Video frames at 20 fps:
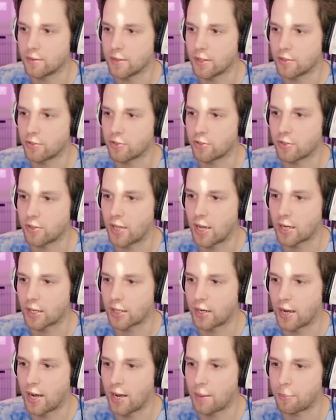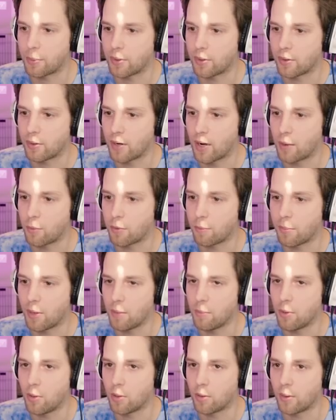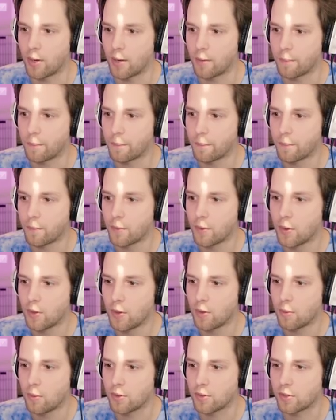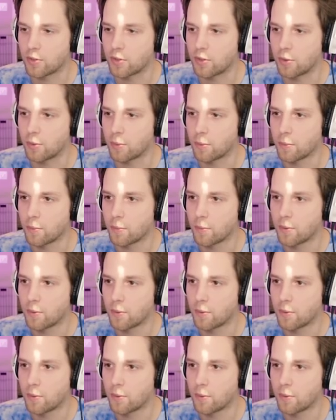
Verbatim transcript: That's just not gonna happen. Not with Bumbo around. What does this do?